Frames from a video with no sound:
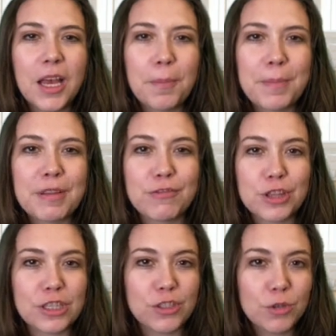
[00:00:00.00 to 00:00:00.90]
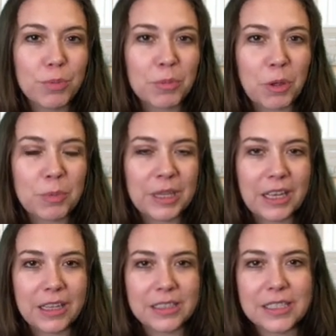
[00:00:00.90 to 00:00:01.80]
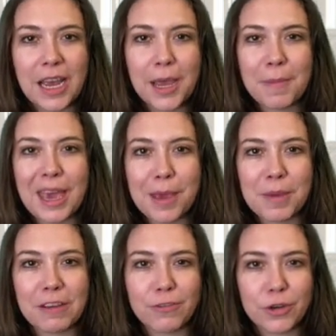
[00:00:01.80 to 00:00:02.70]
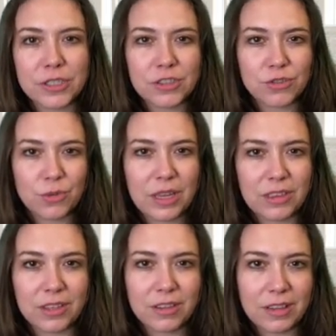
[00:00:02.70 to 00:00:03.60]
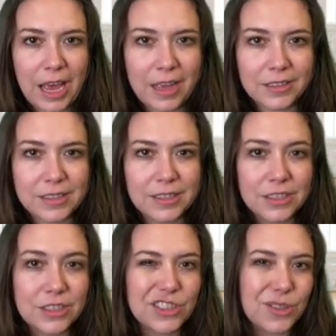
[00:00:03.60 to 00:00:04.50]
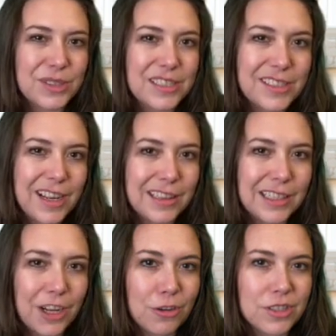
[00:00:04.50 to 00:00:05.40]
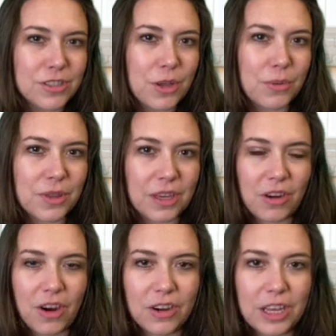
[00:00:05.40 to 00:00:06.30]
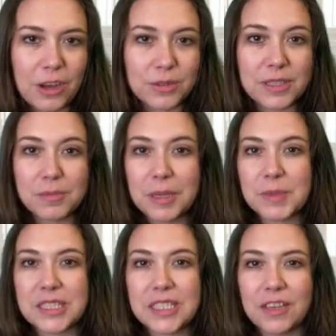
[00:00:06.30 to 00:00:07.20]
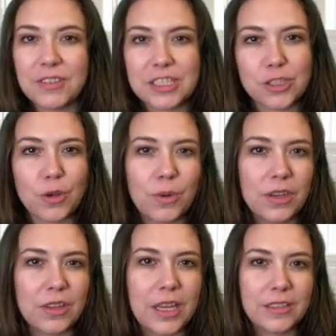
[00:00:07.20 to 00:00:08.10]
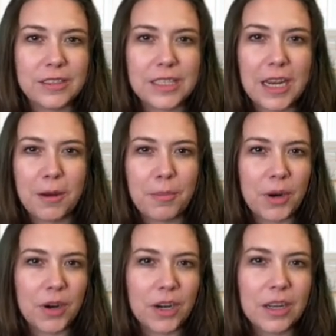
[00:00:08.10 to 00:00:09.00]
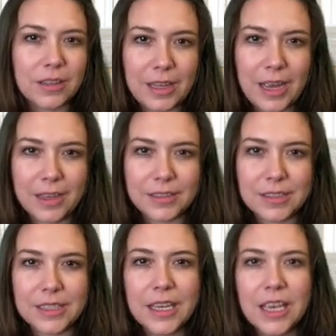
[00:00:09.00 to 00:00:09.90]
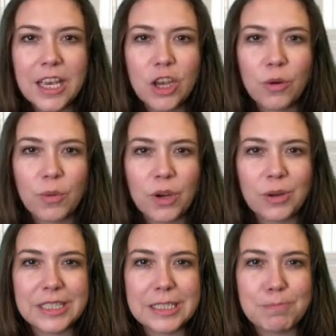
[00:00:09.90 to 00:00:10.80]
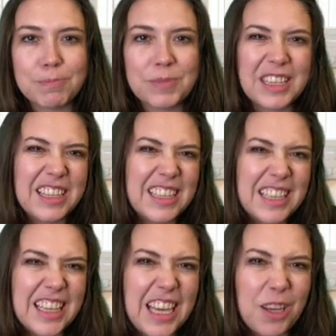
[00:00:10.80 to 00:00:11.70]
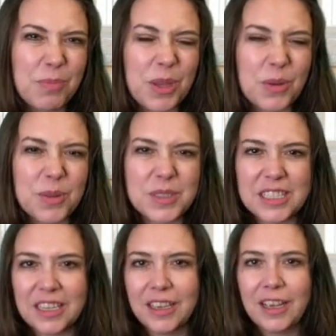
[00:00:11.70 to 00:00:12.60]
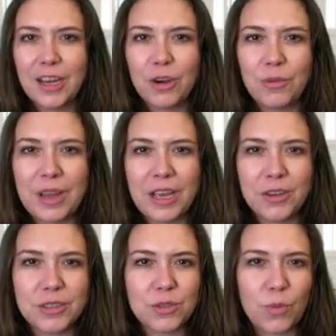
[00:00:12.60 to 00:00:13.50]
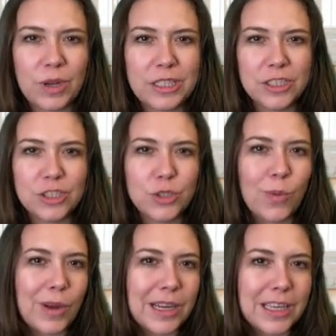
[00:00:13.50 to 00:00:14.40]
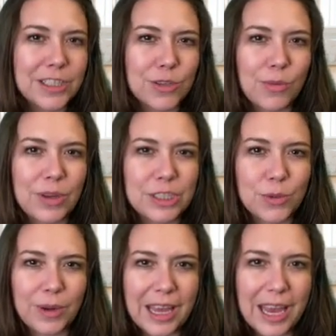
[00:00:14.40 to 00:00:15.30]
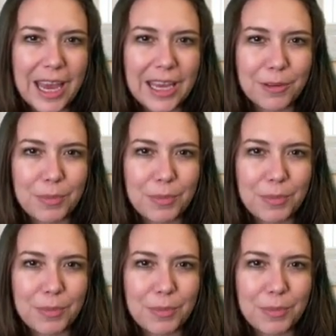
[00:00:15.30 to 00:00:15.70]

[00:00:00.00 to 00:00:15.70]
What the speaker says: But for the Super Bowl playlist, I'm aiming for a strength class. So it's a little slower than cardio. Sometimes it's even slower than, say, a bar class. We're going to keep those around 120 to 128